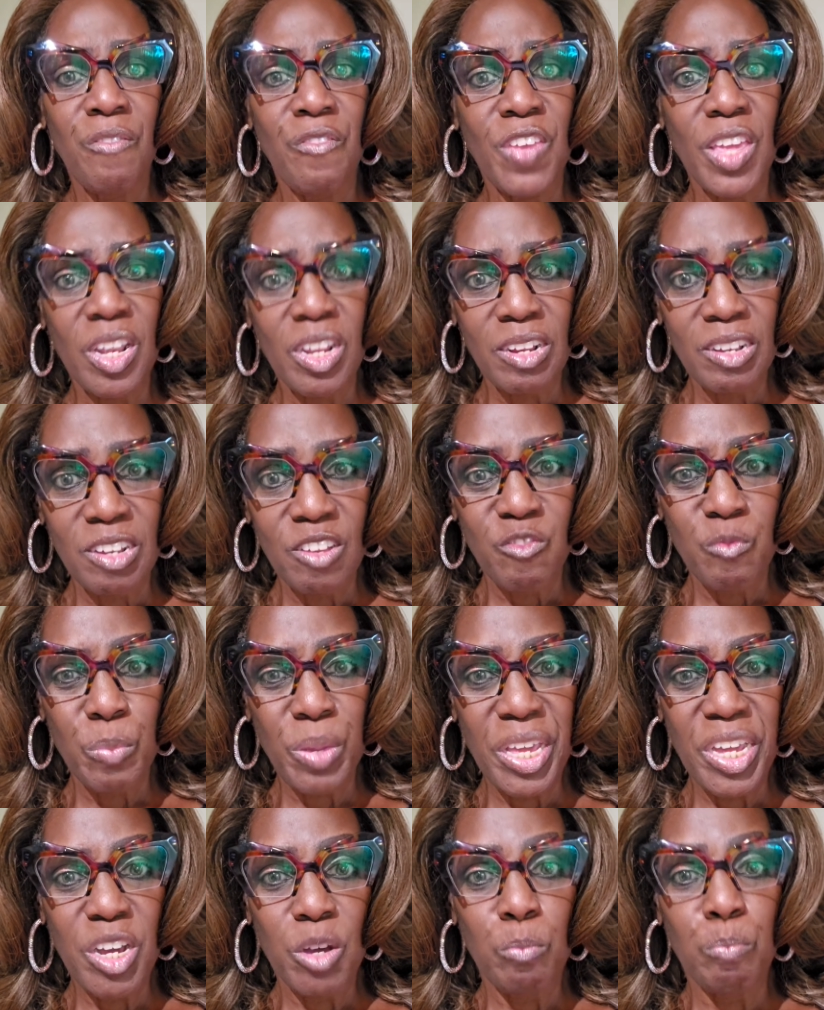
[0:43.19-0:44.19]
Feelings of
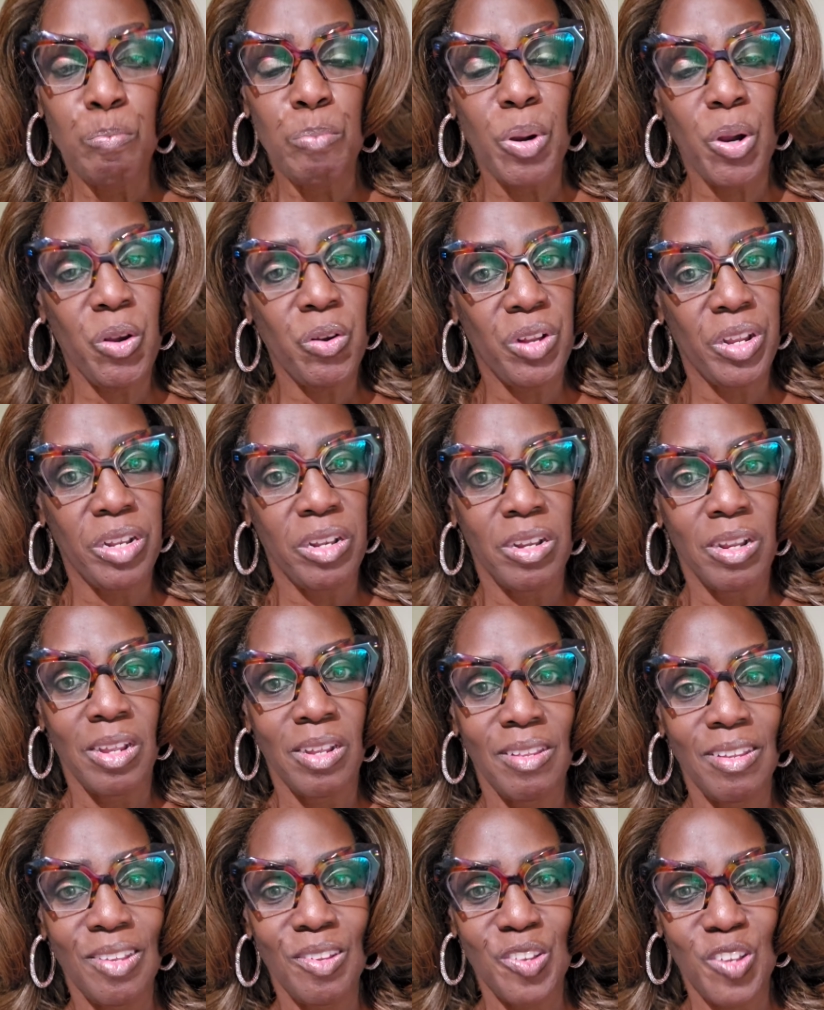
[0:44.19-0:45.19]
being a burden
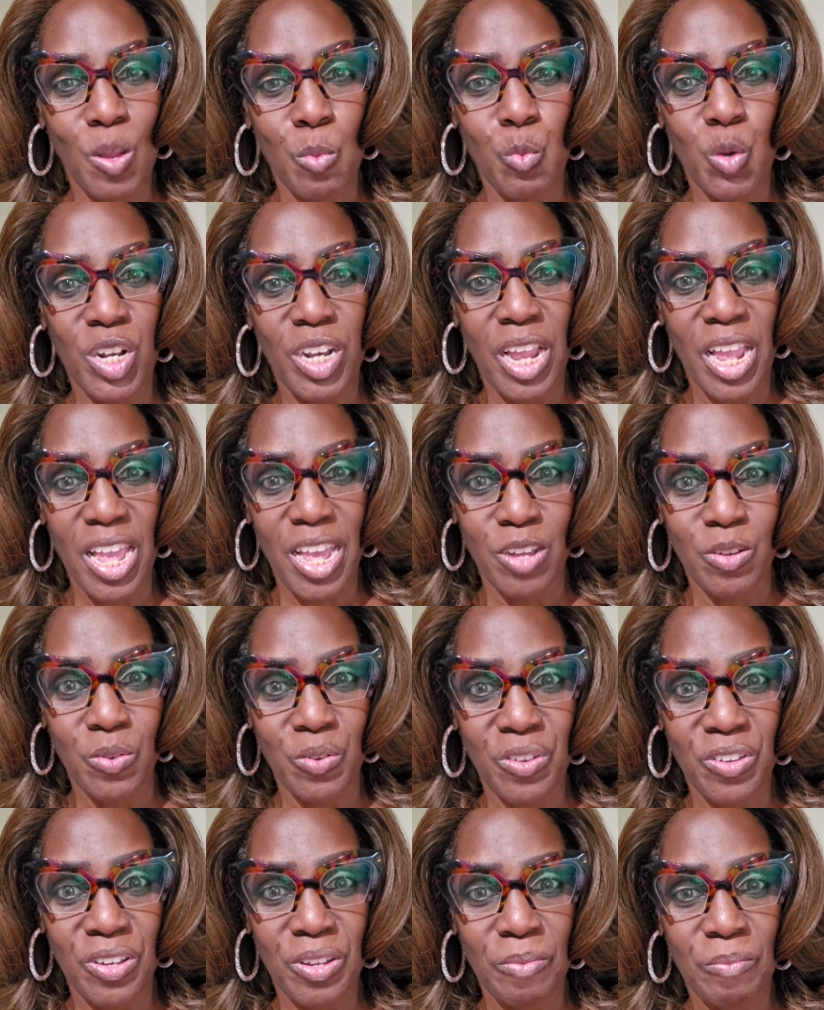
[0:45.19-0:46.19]
to someone
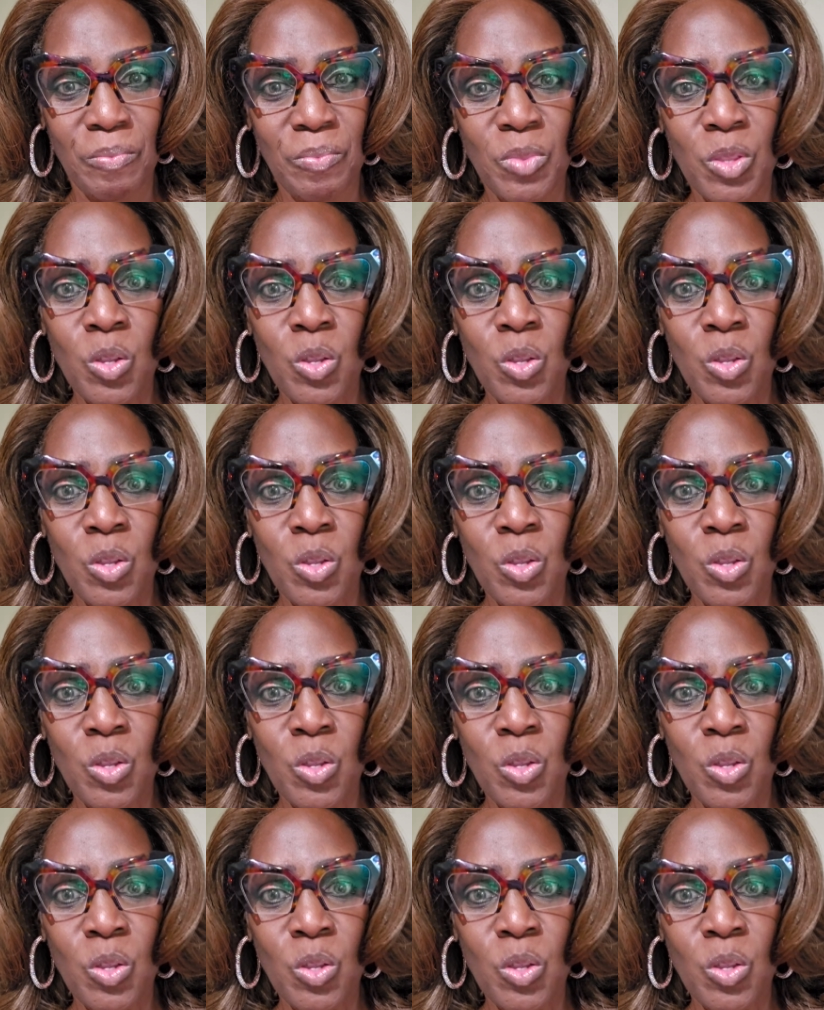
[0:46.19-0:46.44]
else,